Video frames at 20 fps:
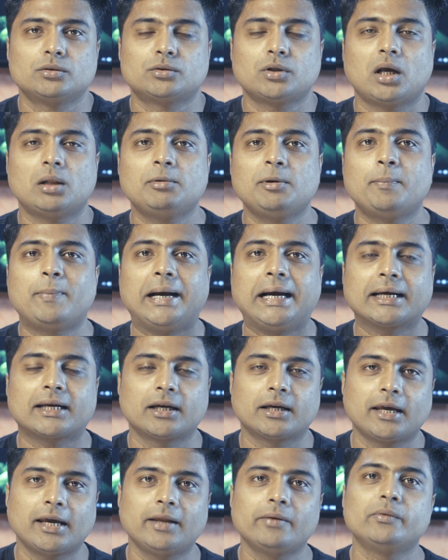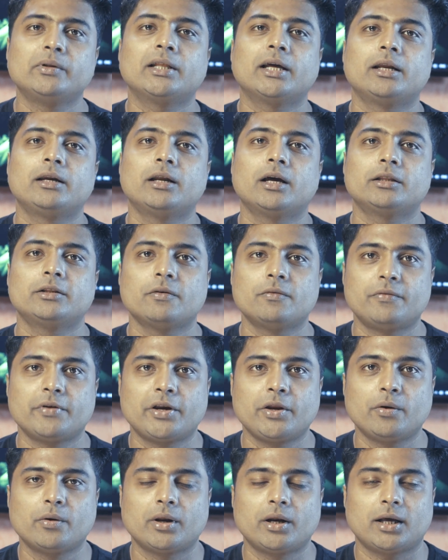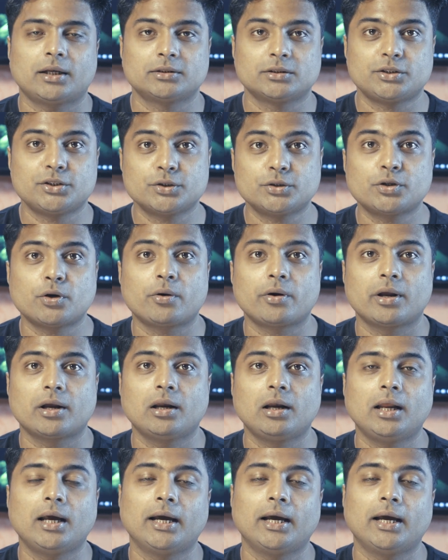So I'll be back again with another video, another tutorial,